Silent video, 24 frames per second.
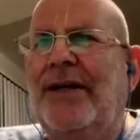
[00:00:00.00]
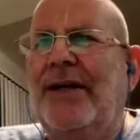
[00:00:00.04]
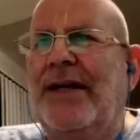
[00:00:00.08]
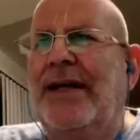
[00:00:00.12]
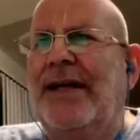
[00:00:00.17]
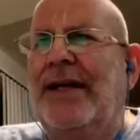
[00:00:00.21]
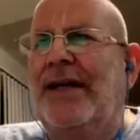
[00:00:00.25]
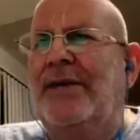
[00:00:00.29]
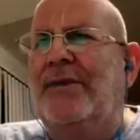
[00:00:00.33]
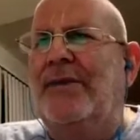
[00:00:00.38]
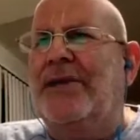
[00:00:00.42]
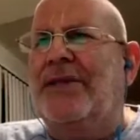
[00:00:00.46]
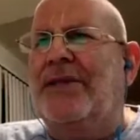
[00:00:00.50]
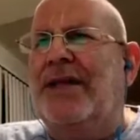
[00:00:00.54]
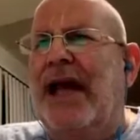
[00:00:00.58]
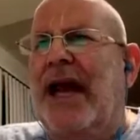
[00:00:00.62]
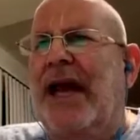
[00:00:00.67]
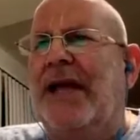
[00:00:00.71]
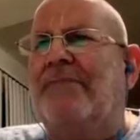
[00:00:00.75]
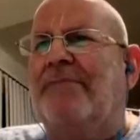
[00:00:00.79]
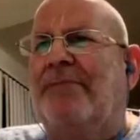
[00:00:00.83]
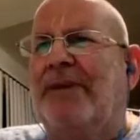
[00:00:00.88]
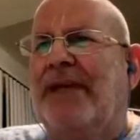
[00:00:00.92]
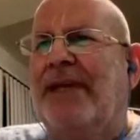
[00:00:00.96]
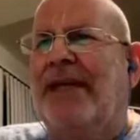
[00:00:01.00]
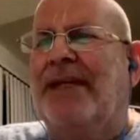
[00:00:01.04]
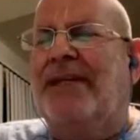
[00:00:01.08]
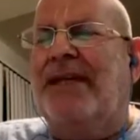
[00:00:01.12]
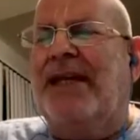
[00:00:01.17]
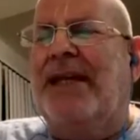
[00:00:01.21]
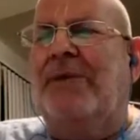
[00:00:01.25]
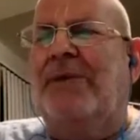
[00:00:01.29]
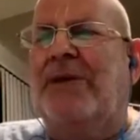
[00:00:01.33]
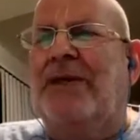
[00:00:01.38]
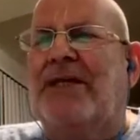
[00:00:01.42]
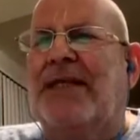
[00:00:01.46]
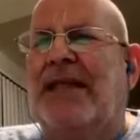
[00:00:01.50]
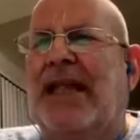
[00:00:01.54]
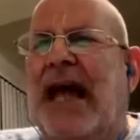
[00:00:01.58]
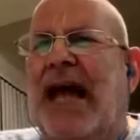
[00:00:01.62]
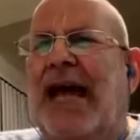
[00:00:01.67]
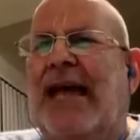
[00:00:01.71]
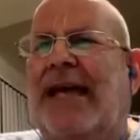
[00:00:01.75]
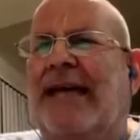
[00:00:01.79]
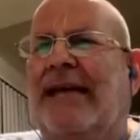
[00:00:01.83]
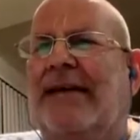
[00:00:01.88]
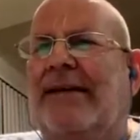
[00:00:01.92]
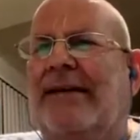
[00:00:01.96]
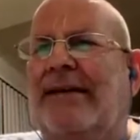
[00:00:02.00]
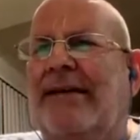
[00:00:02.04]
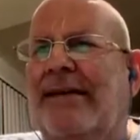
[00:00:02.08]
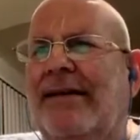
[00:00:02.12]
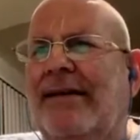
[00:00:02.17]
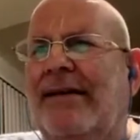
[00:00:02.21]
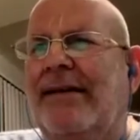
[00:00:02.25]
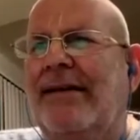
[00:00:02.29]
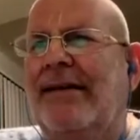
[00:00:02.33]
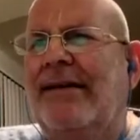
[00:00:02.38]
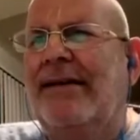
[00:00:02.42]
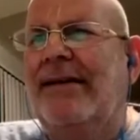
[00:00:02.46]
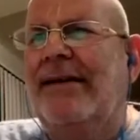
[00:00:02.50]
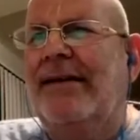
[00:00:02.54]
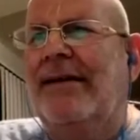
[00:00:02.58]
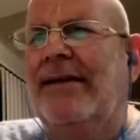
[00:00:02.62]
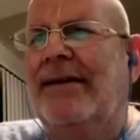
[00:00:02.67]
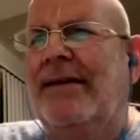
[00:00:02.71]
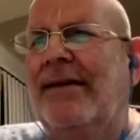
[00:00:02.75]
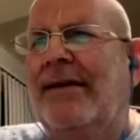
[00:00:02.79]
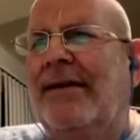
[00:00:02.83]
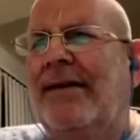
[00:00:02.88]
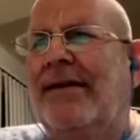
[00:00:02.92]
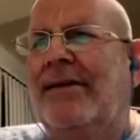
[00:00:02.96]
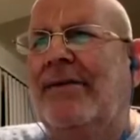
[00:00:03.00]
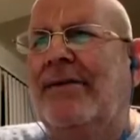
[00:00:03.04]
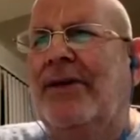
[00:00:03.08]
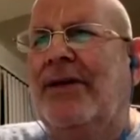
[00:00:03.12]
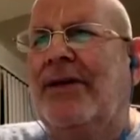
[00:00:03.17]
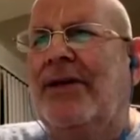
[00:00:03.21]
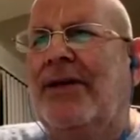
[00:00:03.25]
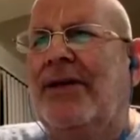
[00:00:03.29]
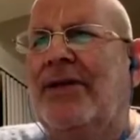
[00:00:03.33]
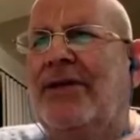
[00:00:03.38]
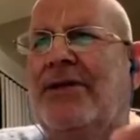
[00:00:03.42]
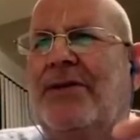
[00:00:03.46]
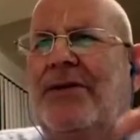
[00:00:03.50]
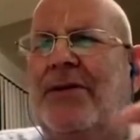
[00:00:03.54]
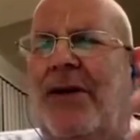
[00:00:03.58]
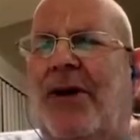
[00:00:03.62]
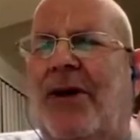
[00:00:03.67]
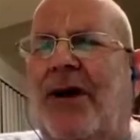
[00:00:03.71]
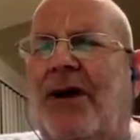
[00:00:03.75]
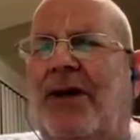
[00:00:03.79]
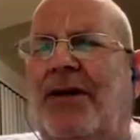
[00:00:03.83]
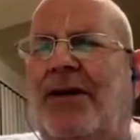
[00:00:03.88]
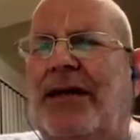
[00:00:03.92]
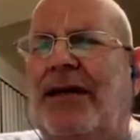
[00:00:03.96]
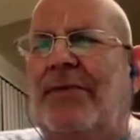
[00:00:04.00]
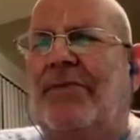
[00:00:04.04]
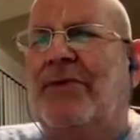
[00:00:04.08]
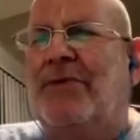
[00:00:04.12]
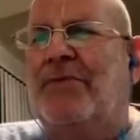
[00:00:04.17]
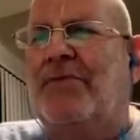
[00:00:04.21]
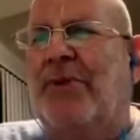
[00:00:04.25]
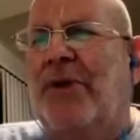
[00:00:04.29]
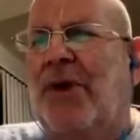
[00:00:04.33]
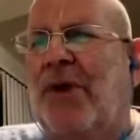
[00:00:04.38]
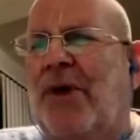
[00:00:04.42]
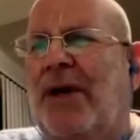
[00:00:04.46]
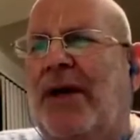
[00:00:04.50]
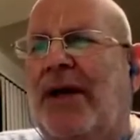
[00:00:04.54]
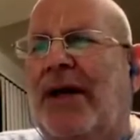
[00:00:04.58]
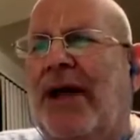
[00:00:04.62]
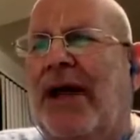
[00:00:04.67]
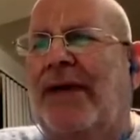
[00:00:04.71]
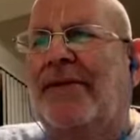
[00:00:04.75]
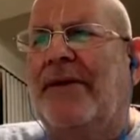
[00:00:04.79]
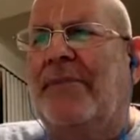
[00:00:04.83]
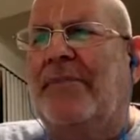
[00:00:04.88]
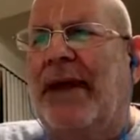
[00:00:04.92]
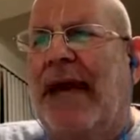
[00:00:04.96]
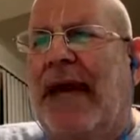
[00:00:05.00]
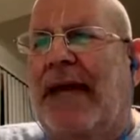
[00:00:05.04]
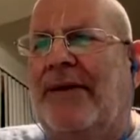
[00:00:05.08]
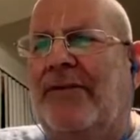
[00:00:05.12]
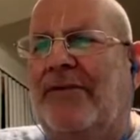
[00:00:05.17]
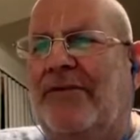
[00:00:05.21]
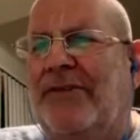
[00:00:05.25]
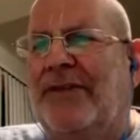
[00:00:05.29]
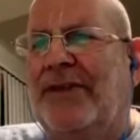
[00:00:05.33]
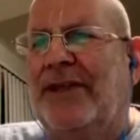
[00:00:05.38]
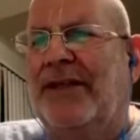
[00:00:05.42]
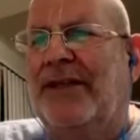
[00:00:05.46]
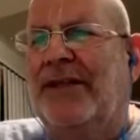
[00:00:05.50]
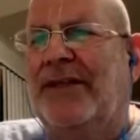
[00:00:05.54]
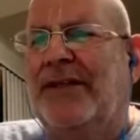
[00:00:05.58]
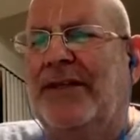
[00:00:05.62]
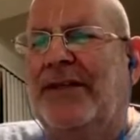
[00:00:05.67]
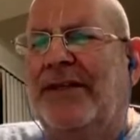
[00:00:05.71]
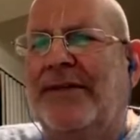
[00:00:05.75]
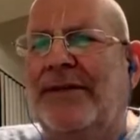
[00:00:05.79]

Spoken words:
and he was not pleased. He was lying with his all limbs broken on the battlefield.